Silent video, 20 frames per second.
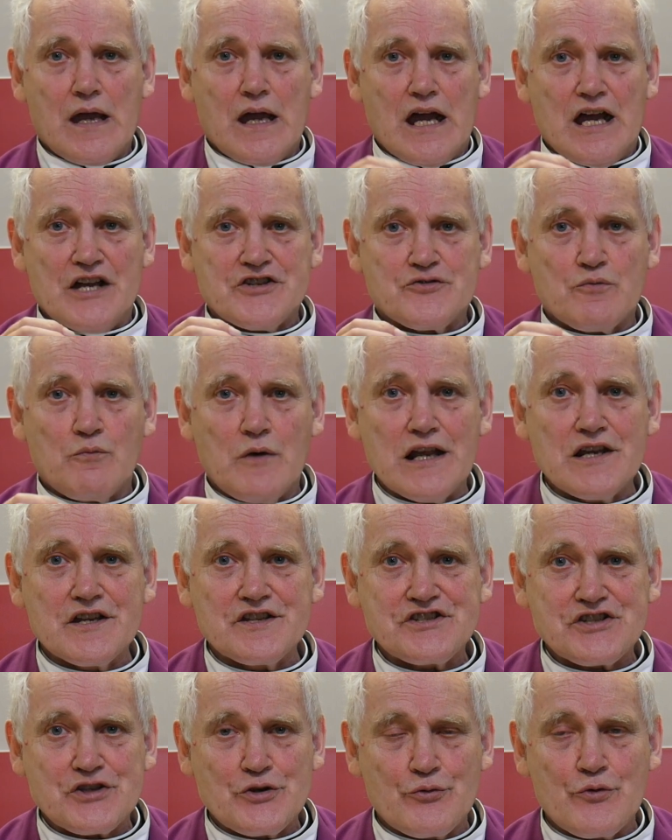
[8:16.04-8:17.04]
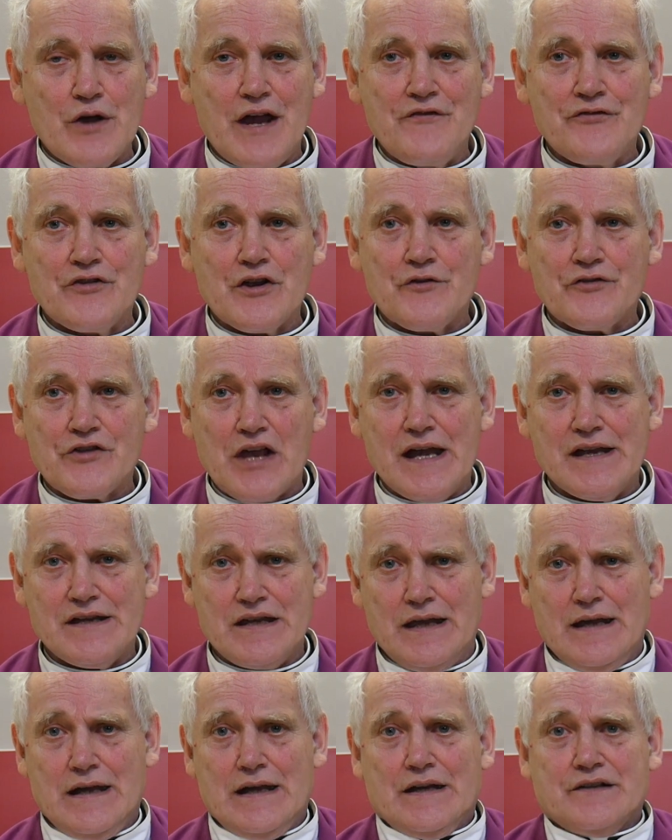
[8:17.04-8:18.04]
As well as surrender
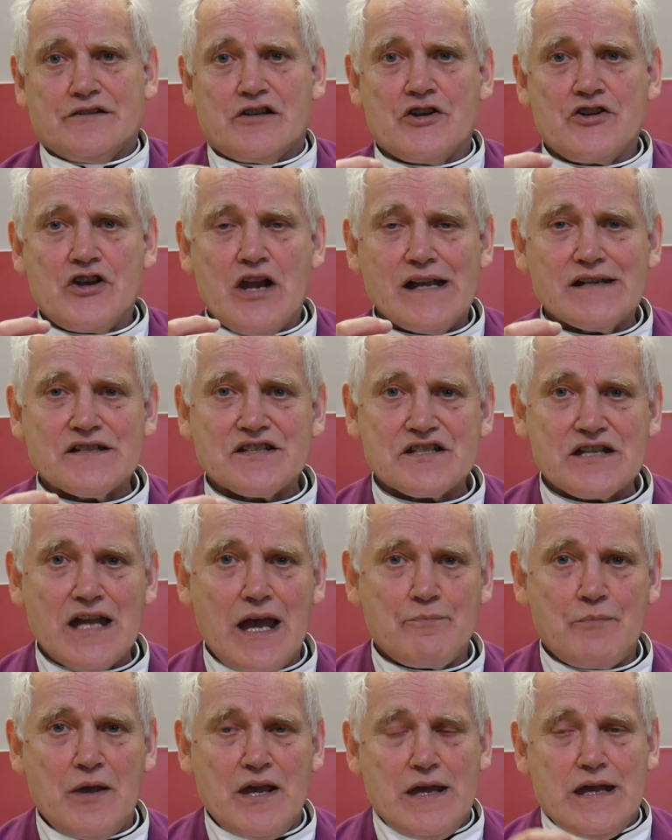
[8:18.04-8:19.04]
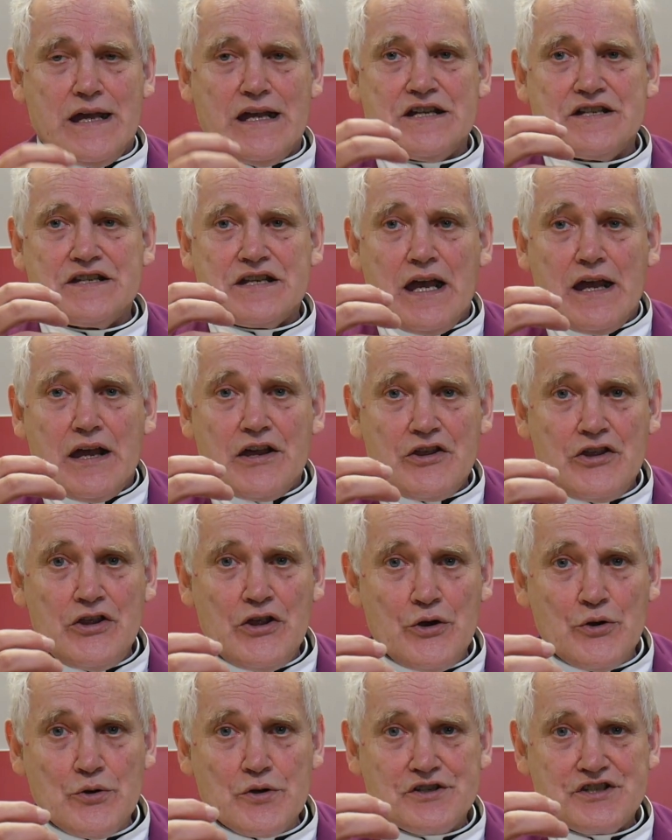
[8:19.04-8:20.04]
then, the next step is
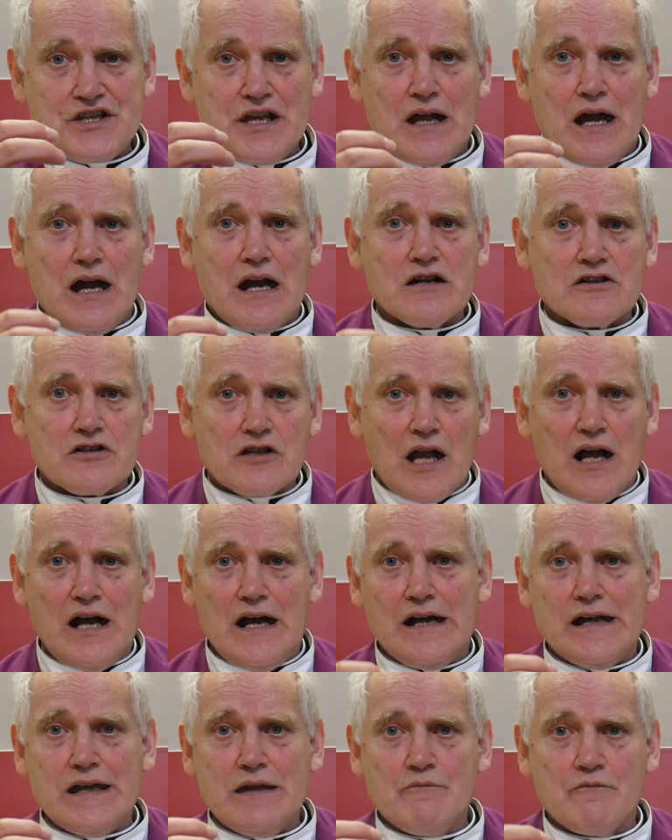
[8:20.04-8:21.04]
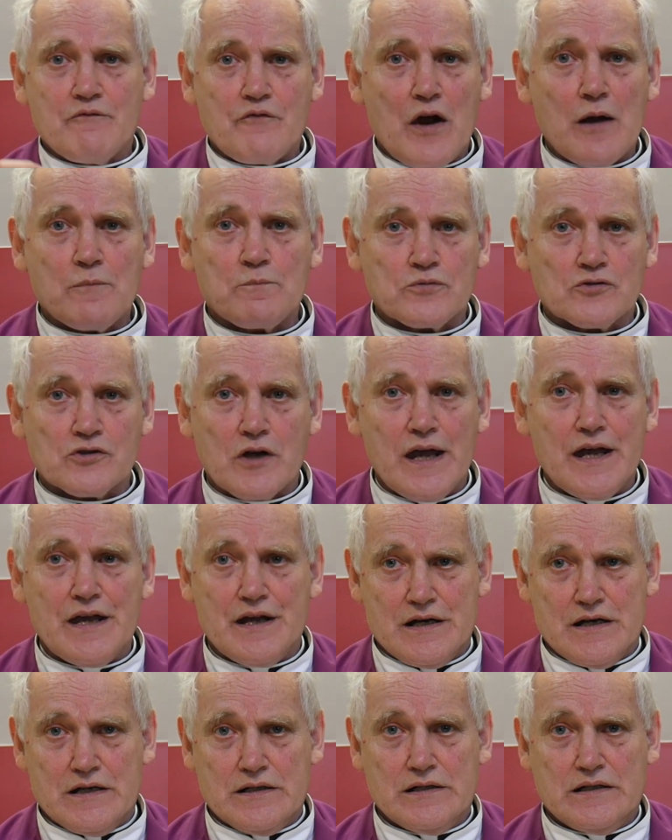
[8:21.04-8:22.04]
using our time for
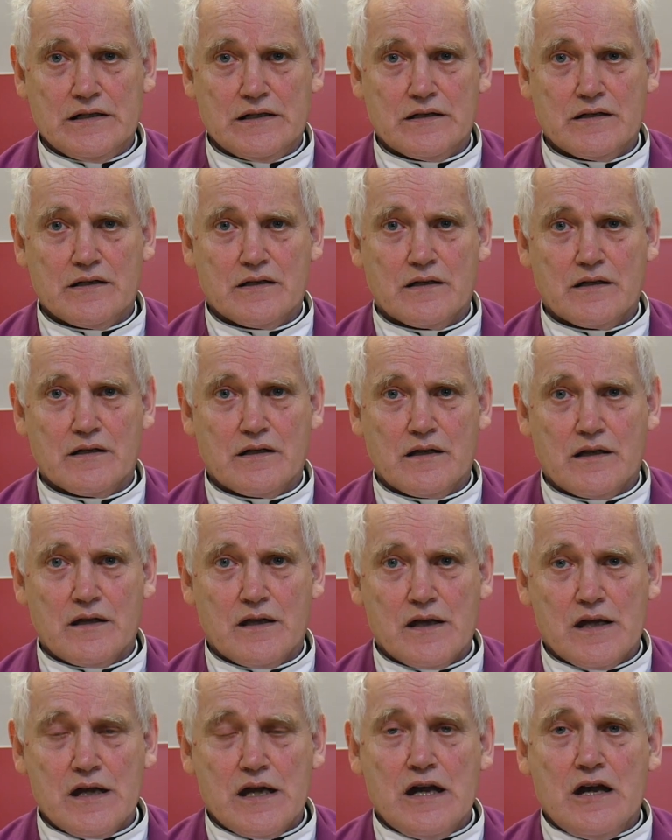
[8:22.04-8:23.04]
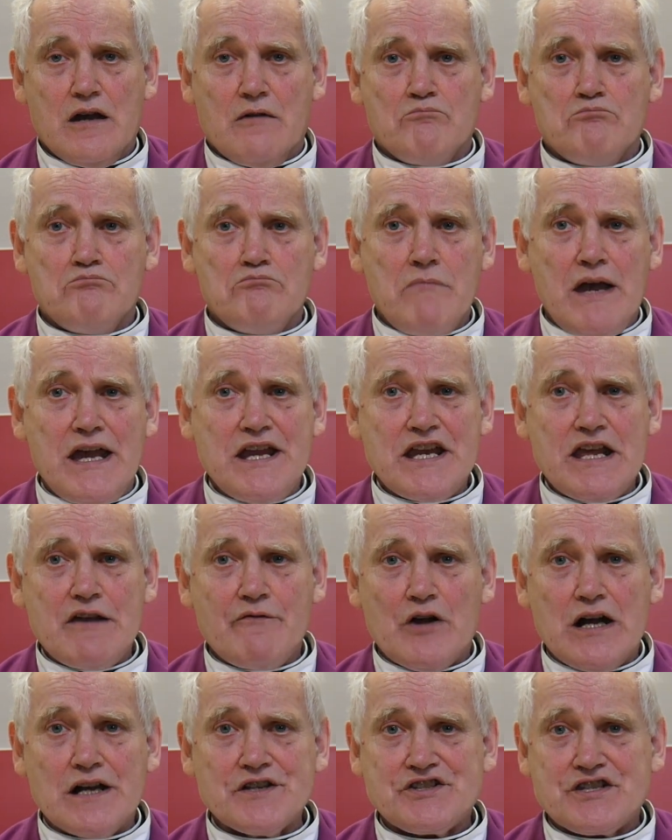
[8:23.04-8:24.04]
prayer. Many of
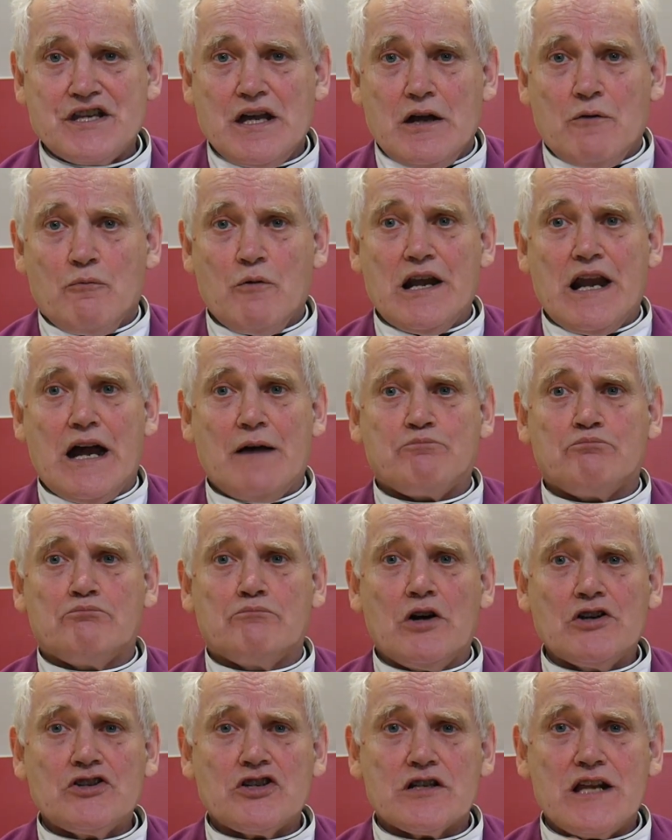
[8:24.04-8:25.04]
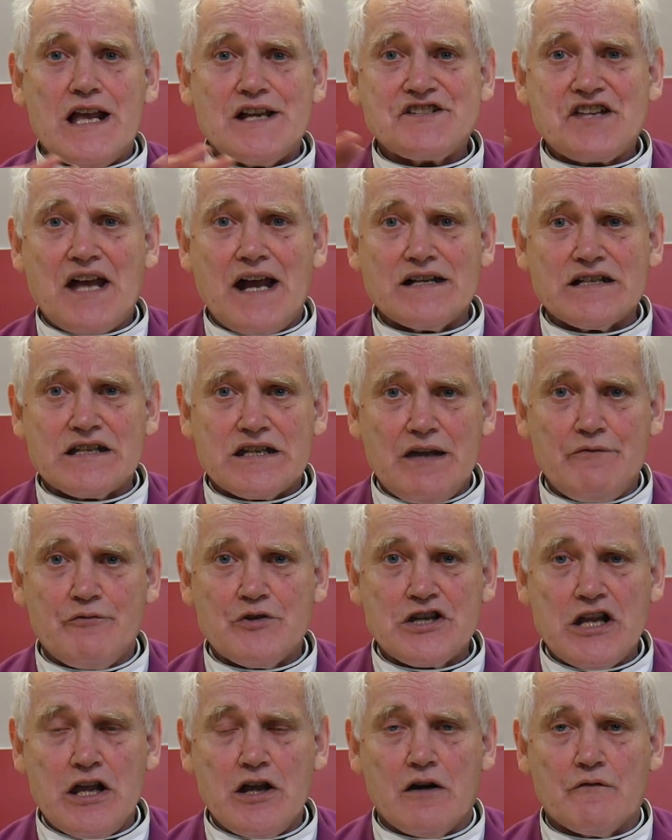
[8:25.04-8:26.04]
us will have much less
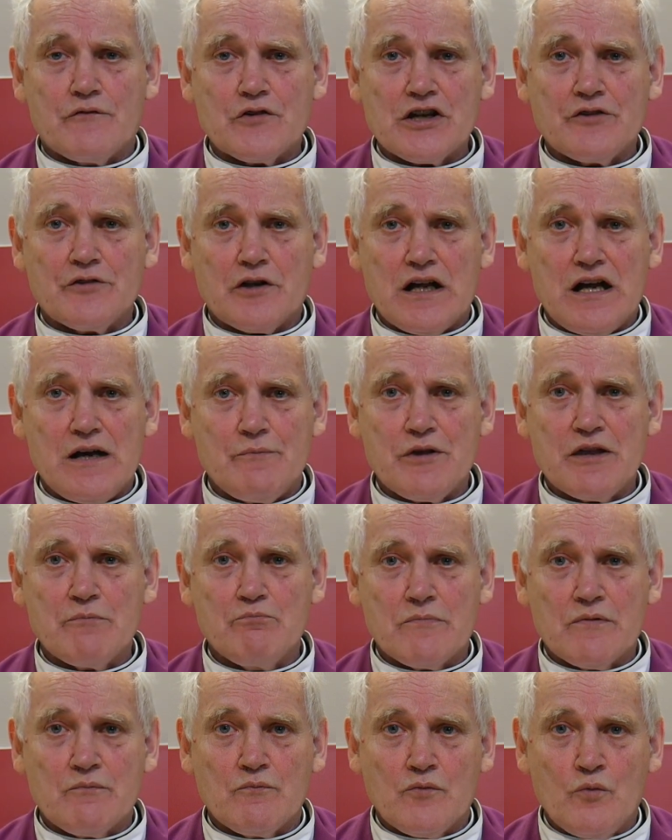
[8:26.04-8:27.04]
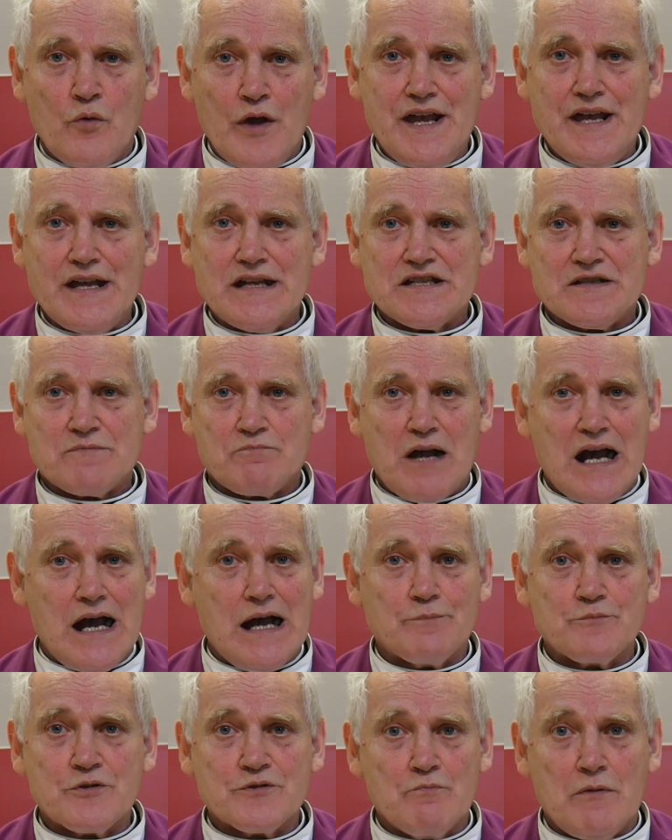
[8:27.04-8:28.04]
activity over the coming weeks,
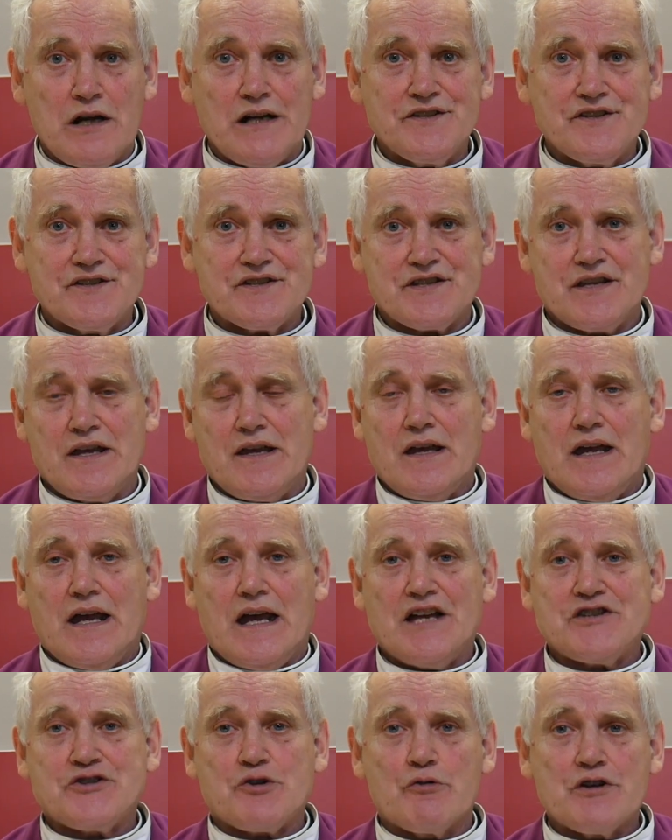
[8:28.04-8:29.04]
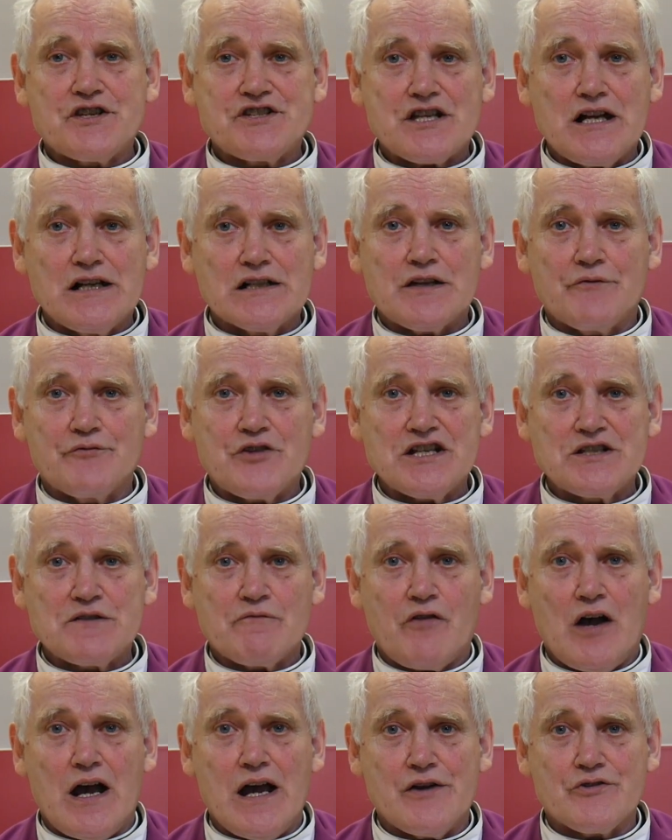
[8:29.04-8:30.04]
perhaps months, as a result of this
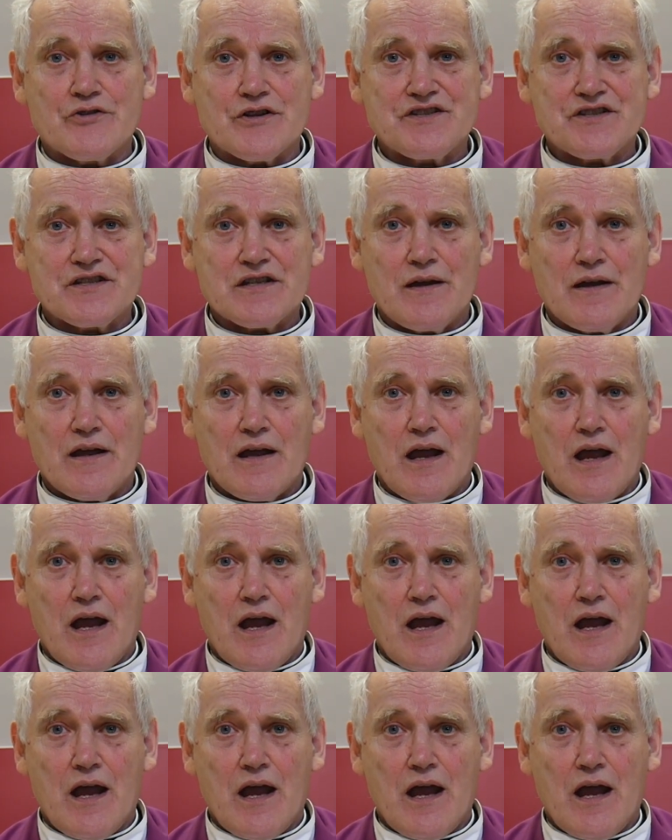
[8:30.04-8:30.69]
virus.